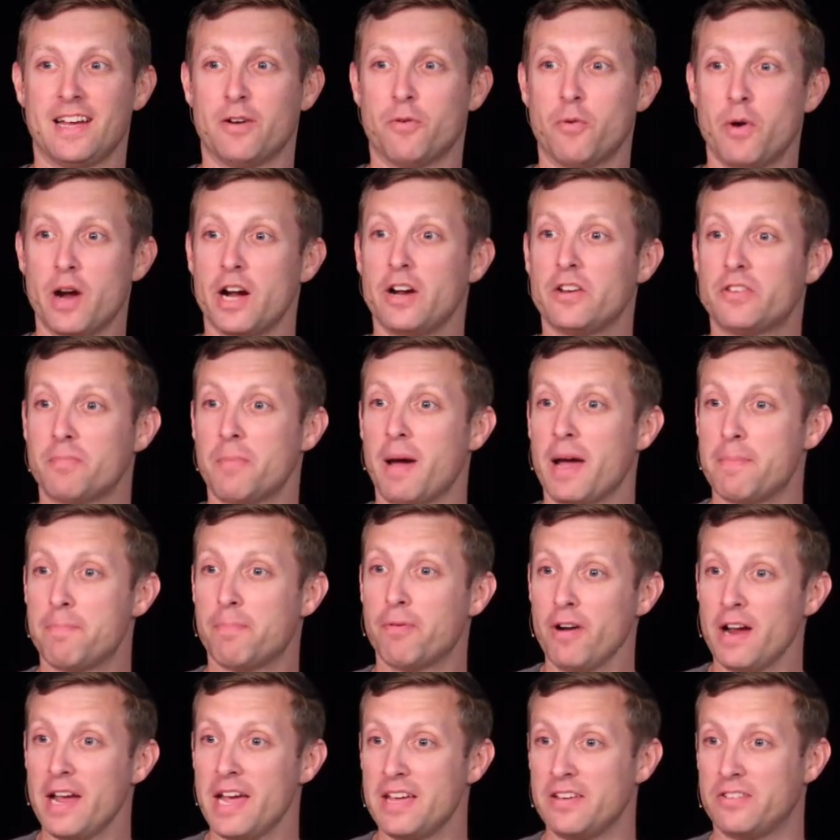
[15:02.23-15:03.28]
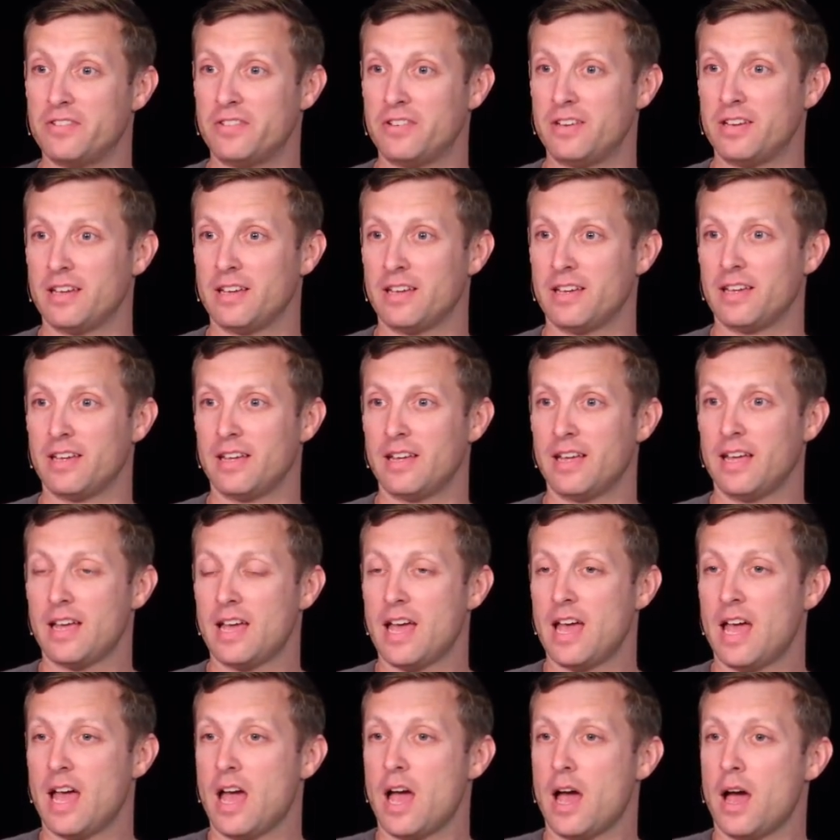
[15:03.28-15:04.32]
Where's my priest?
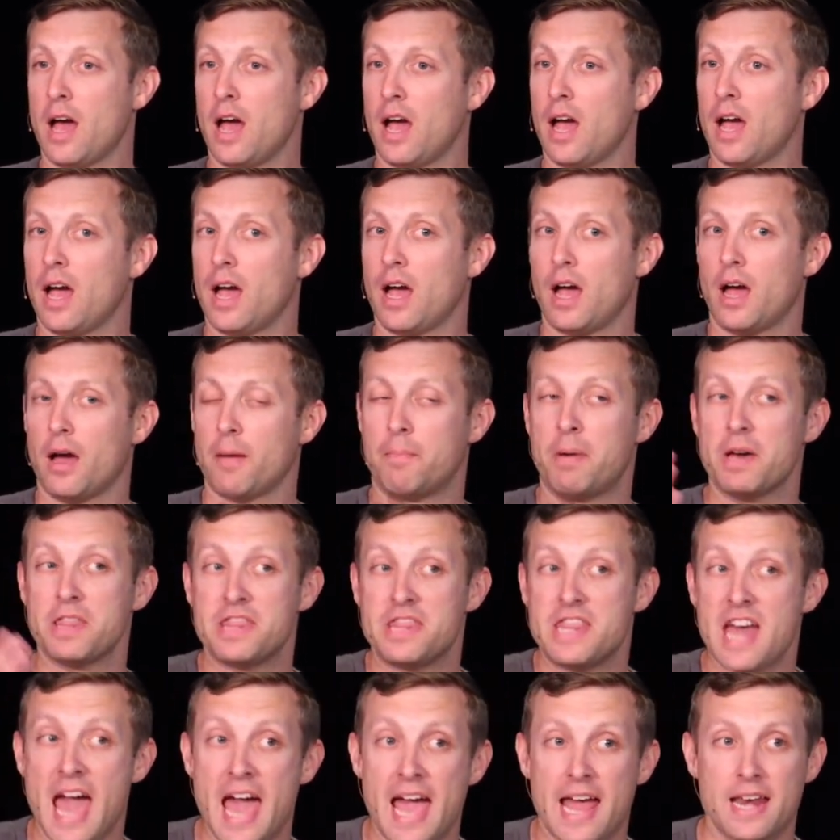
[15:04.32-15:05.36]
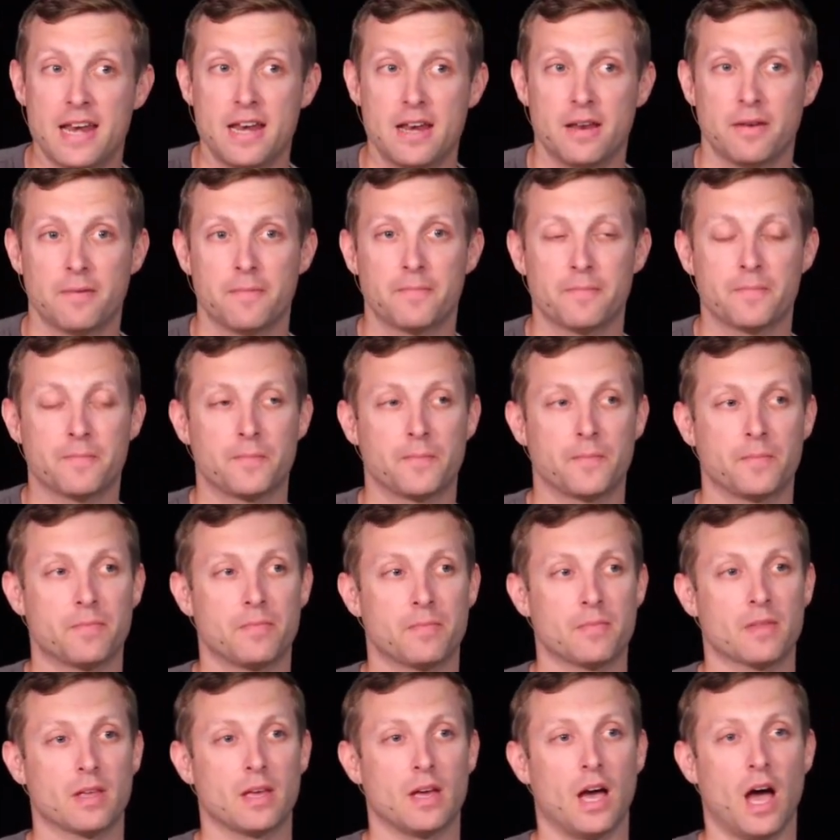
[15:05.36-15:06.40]
But then
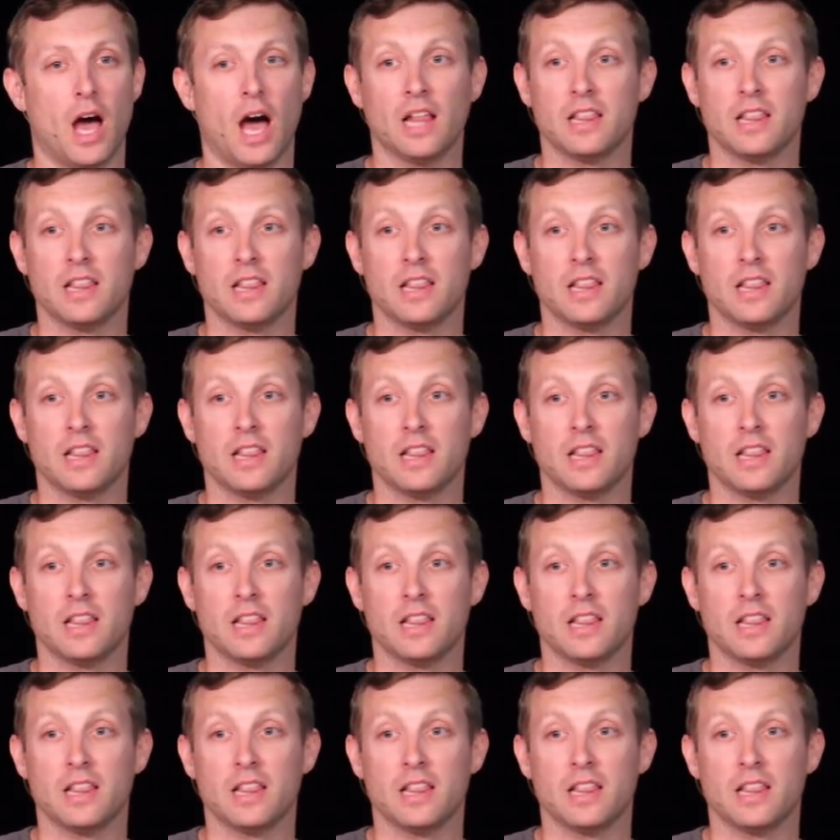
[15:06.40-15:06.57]
a